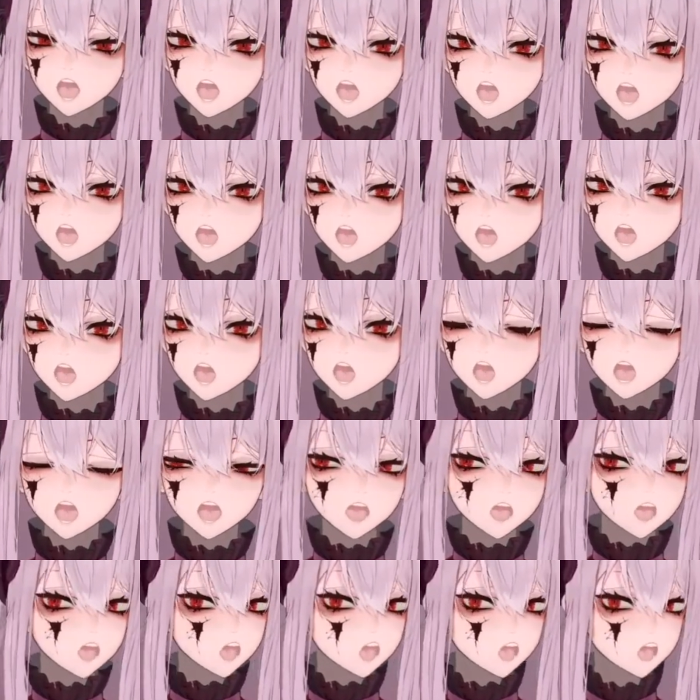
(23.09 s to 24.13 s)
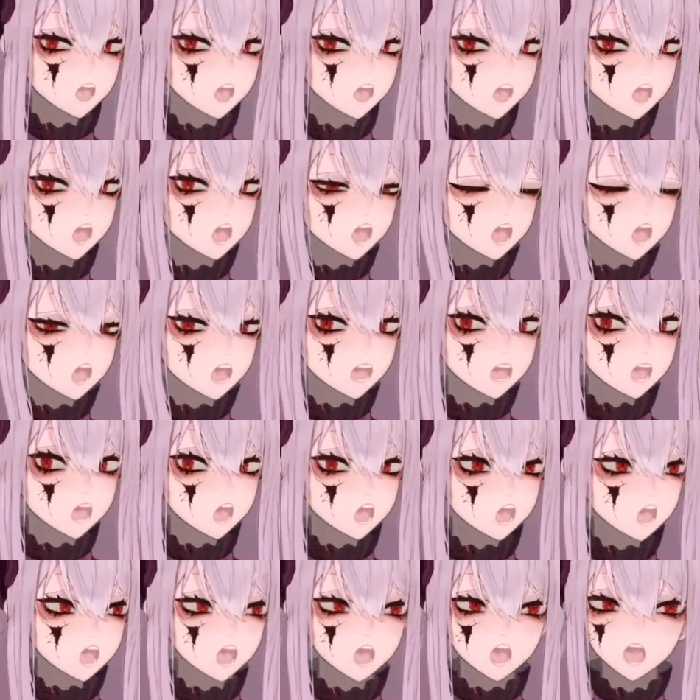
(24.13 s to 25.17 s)
uh, I got,
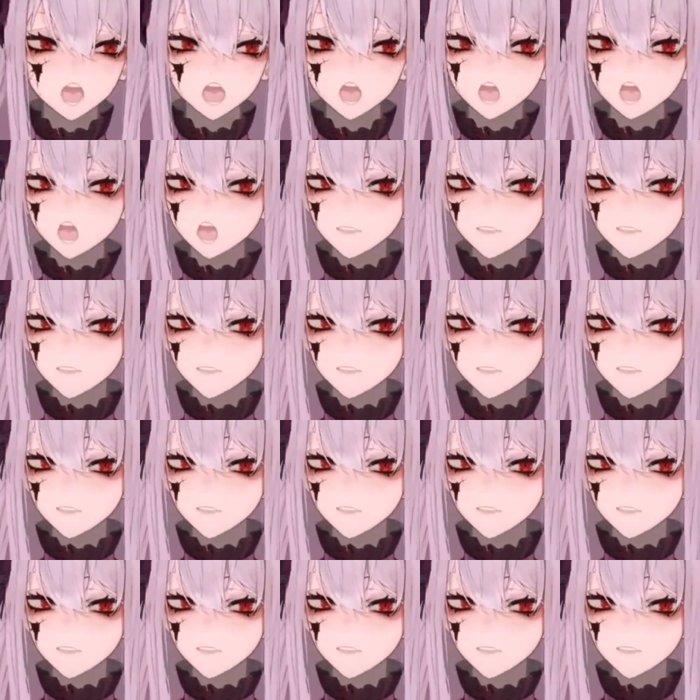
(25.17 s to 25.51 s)
like,